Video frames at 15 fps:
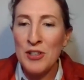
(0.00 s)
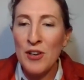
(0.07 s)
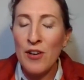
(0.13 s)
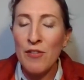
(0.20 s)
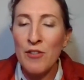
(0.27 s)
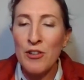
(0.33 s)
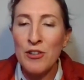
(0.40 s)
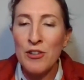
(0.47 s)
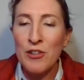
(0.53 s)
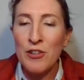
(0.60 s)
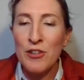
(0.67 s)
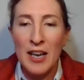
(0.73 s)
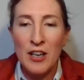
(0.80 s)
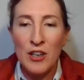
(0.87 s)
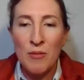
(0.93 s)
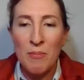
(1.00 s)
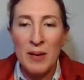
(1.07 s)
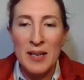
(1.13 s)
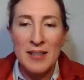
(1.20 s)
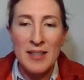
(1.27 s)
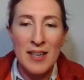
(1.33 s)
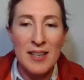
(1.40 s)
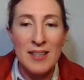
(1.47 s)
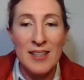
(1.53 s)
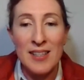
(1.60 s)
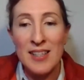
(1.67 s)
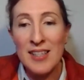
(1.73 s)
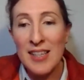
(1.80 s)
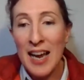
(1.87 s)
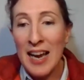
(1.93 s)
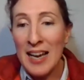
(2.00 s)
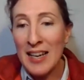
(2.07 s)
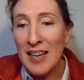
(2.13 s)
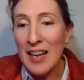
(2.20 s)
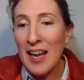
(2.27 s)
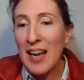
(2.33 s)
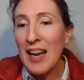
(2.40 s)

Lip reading: So if you do take your bees interstate,